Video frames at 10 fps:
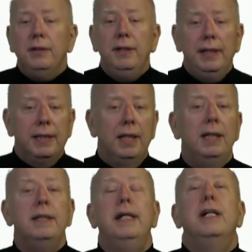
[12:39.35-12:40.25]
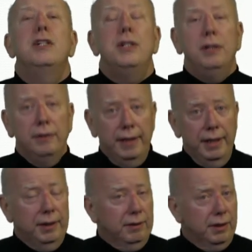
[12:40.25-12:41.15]
you need to contact Cheryl
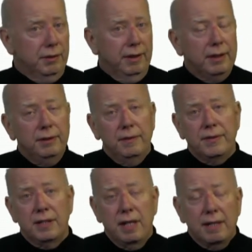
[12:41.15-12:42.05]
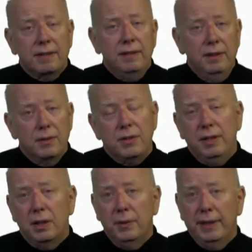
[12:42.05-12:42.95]
Gator, our Director of SAC
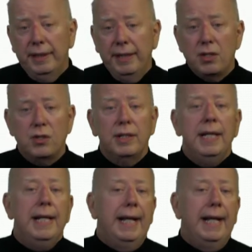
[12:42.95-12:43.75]
COC Accreditation,